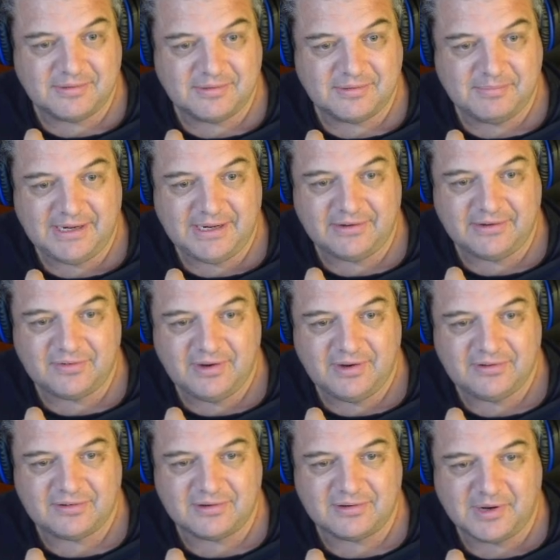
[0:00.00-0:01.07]
a media
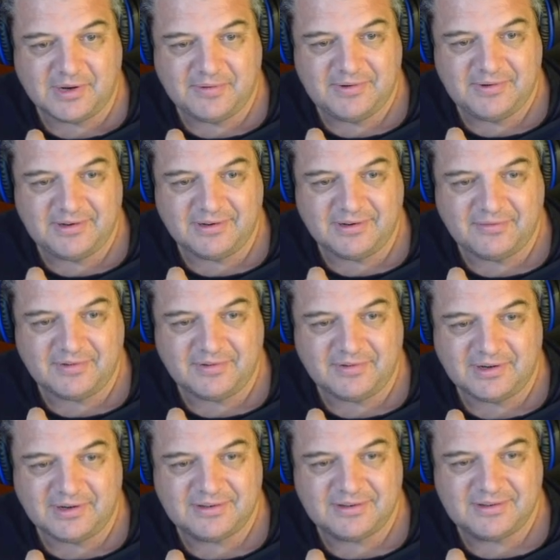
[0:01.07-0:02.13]
circus at the moment.
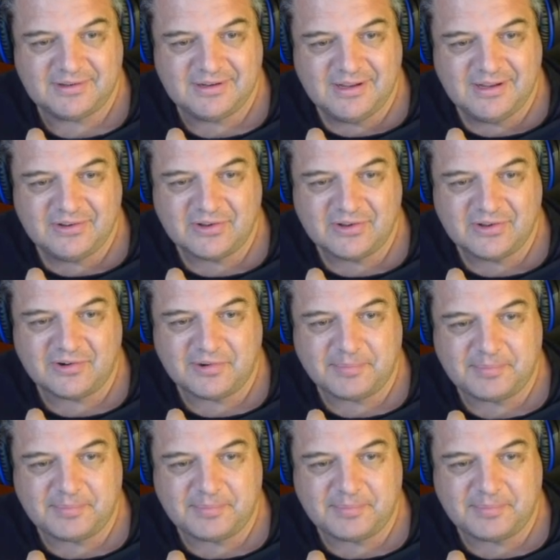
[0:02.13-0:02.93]
Everyone's got their